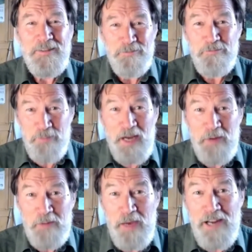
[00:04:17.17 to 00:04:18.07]
by
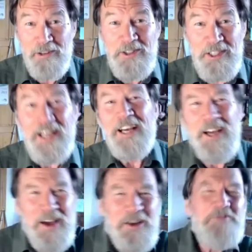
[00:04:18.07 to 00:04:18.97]
my parents,
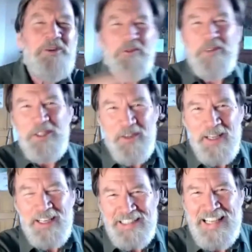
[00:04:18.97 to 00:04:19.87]
who brought me to
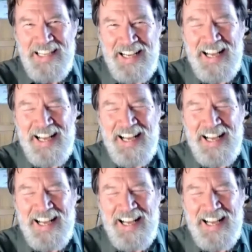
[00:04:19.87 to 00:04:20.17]
England.